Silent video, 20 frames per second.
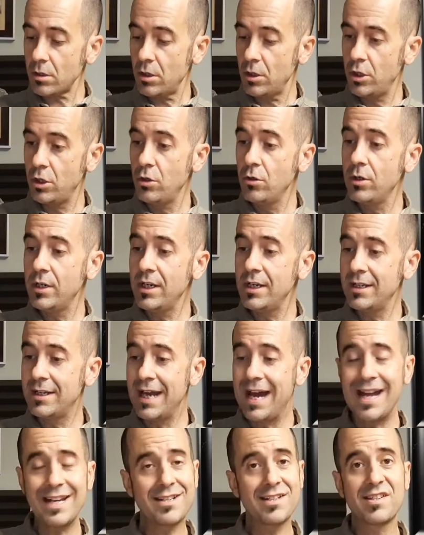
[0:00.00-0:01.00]
you need
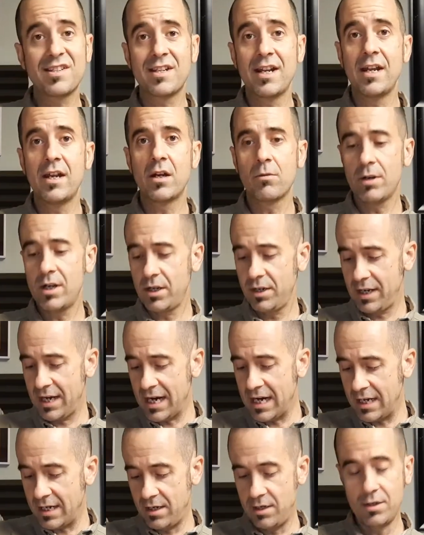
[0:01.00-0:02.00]
that to stay at around
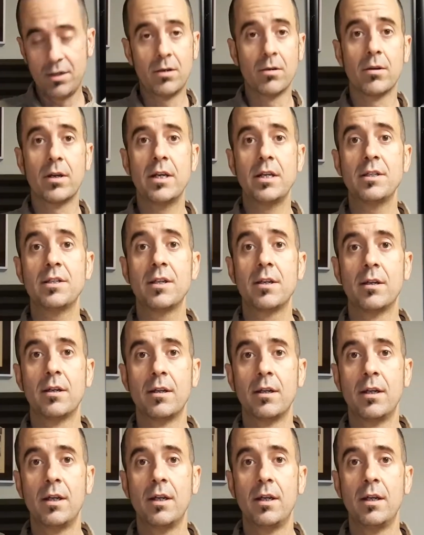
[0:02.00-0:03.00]
80 degrees.
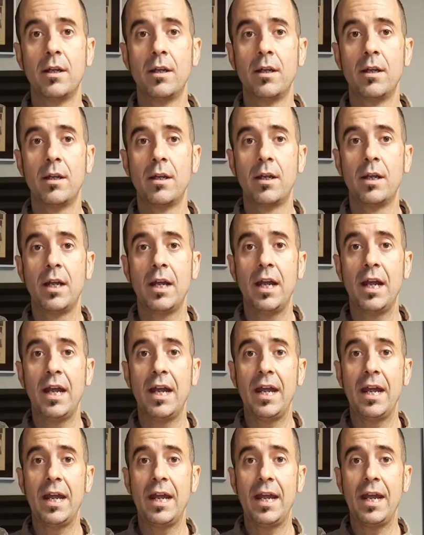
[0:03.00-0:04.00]

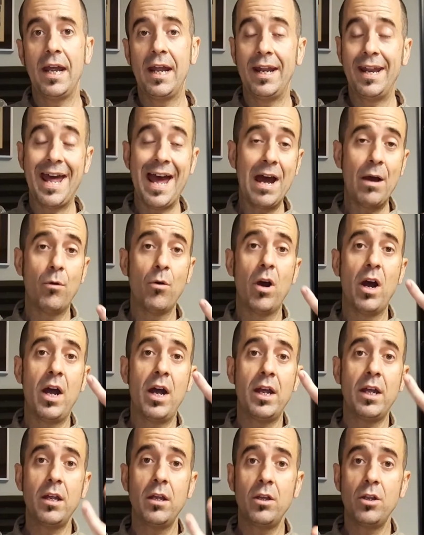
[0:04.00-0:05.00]
And that
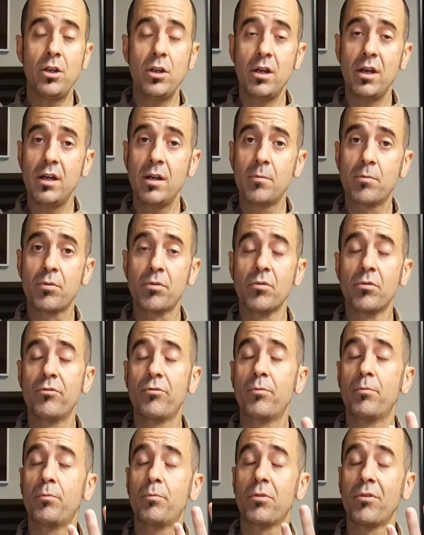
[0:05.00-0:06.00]
way, you need to
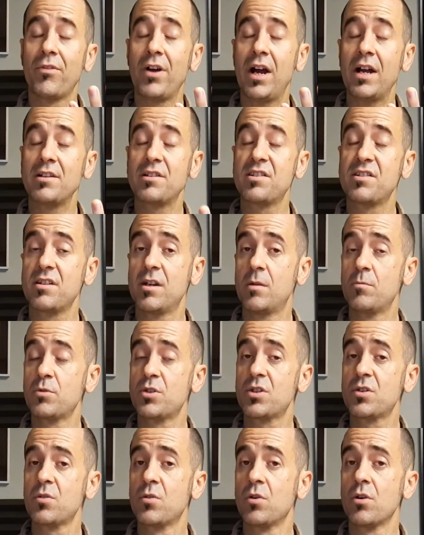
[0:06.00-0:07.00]
provide some
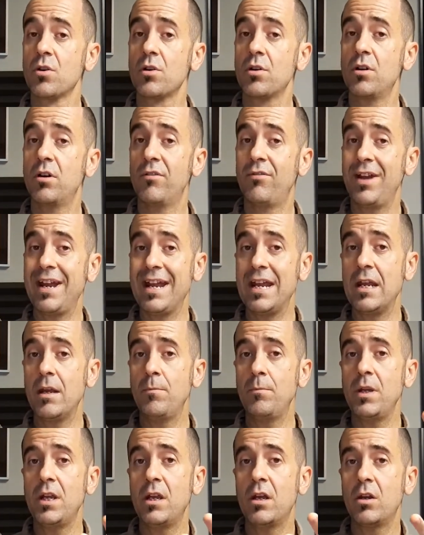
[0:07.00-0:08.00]
sort of
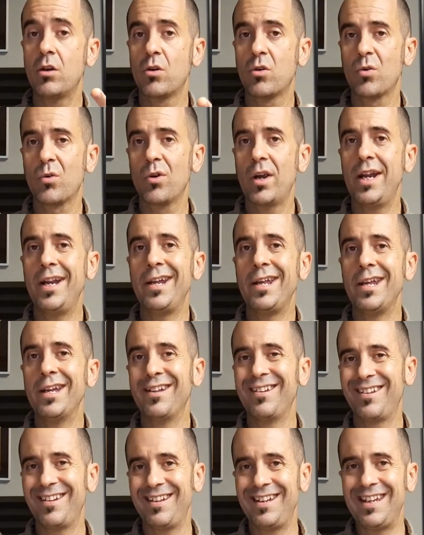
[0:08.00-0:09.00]
ambient
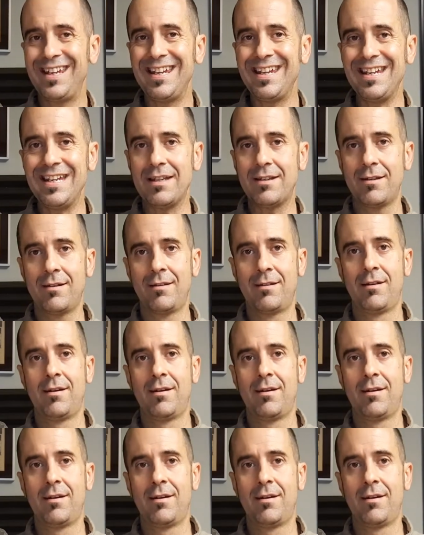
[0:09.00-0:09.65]
radiant heat.